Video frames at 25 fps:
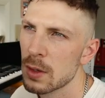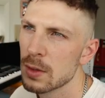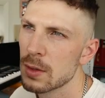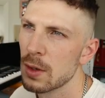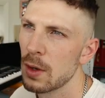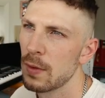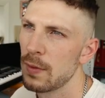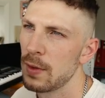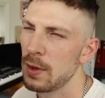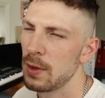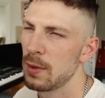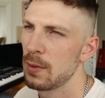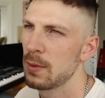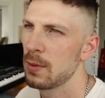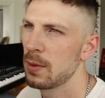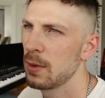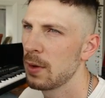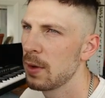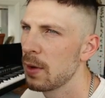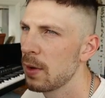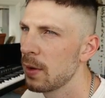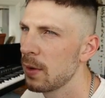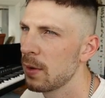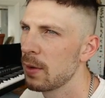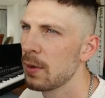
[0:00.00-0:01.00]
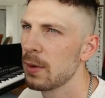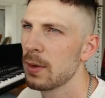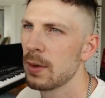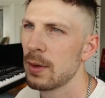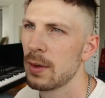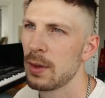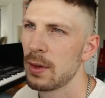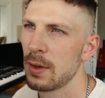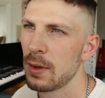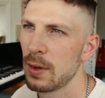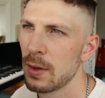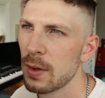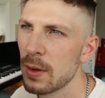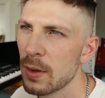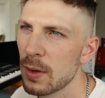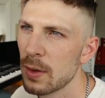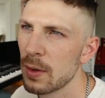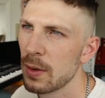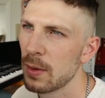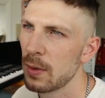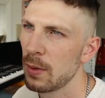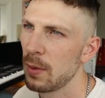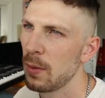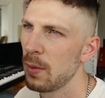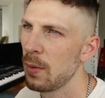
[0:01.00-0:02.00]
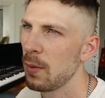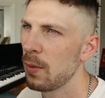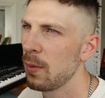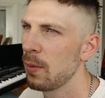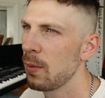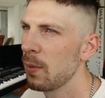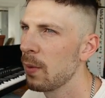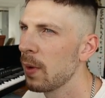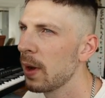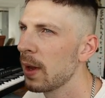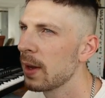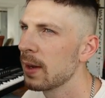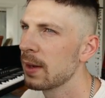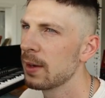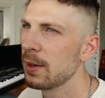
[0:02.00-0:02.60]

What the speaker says: if you don't know what